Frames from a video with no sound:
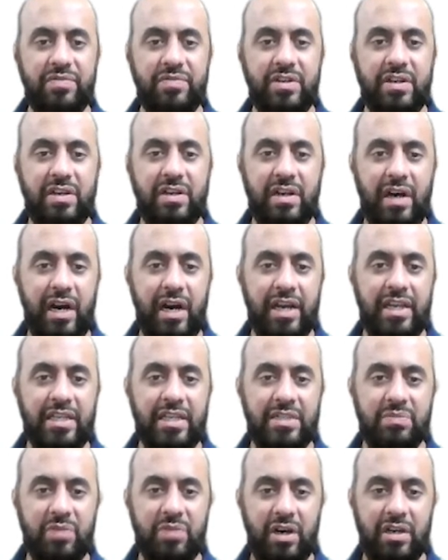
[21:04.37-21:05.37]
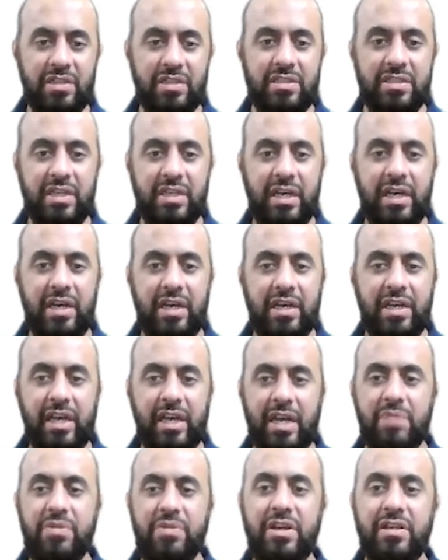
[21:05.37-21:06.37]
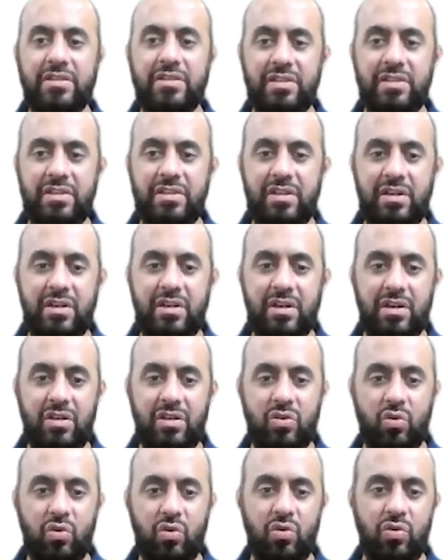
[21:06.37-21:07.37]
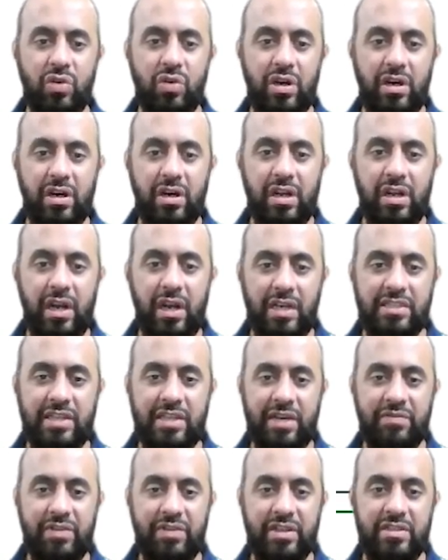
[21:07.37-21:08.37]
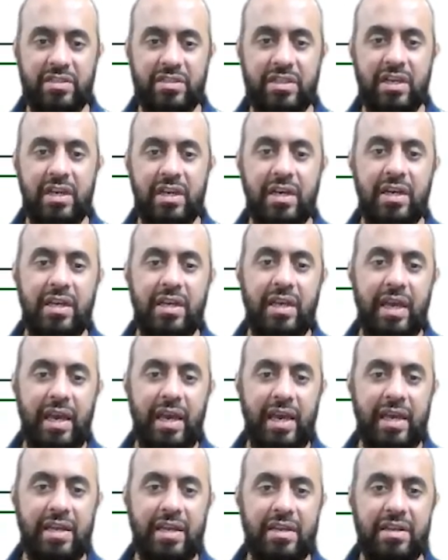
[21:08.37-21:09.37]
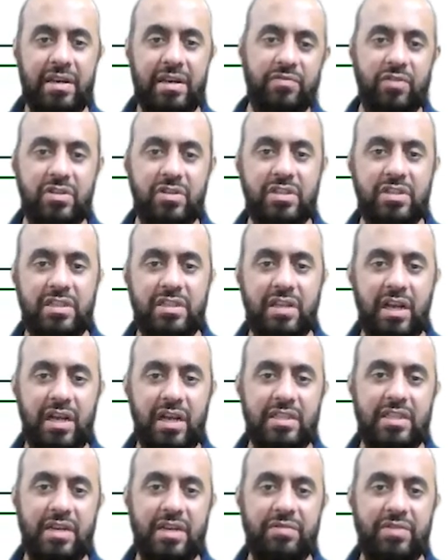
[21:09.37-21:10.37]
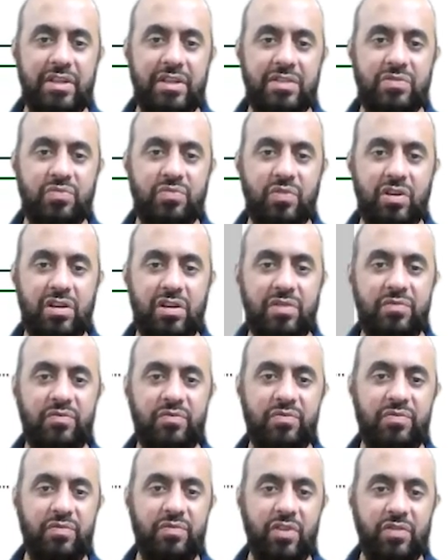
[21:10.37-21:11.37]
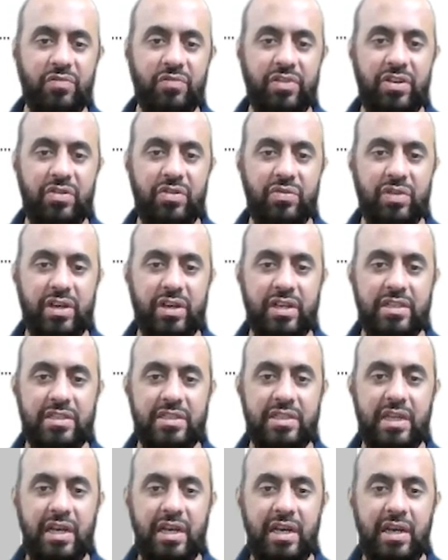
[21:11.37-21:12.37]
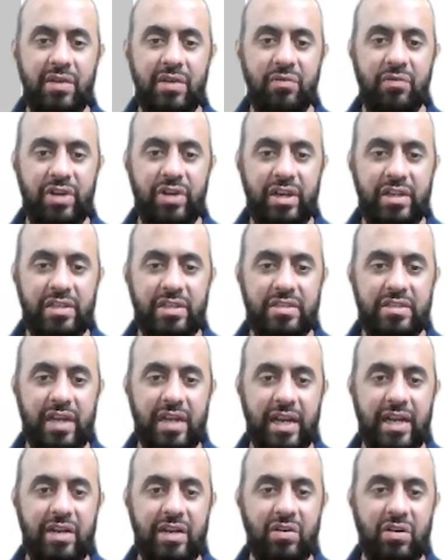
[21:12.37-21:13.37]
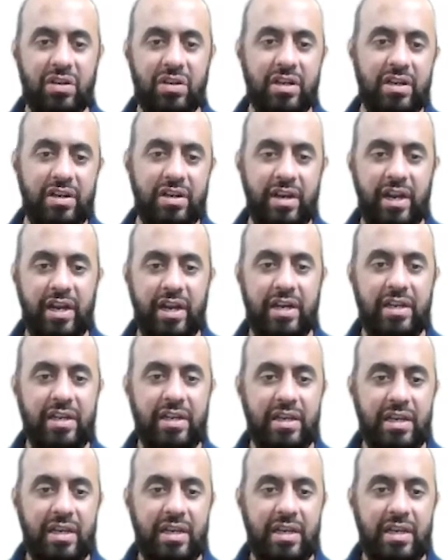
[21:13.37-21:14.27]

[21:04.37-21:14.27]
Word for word: uh, highest marks can be considered a low uh, class average. And for this class average, what, what we do is we decide on a grade